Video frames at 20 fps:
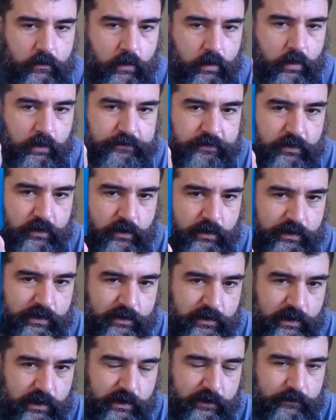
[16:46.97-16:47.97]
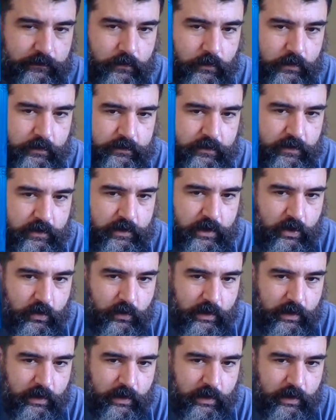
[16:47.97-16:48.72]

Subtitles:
also known as Life Force in the